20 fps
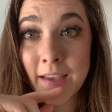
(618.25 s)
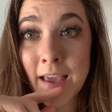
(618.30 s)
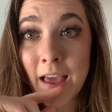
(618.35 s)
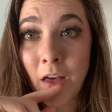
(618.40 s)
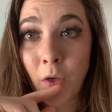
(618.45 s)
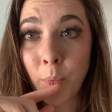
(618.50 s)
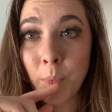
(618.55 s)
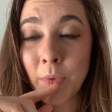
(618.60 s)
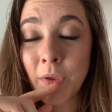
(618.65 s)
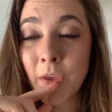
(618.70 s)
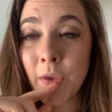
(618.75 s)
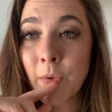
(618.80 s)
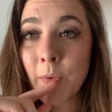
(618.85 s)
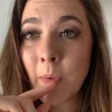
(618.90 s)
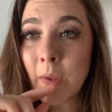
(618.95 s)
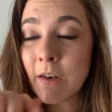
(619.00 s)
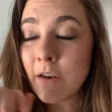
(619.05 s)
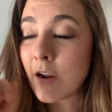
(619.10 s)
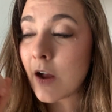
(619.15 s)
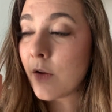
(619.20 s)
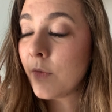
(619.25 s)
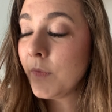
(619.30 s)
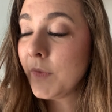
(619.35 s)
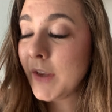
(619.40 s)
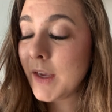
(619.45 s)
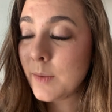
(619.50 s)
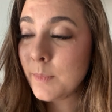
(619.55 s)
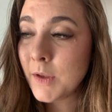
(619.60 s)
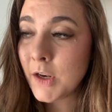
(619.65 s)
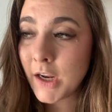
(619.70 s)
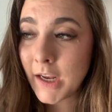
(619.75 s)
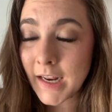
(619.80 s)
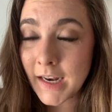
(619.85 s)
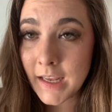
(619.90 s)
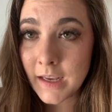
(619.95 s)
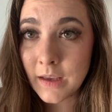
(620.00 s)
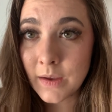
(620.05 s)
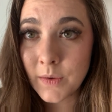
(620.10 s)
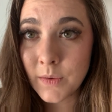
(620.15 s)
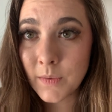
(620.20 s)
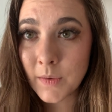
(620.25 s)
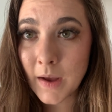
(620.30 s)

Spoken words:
help you in not only communicating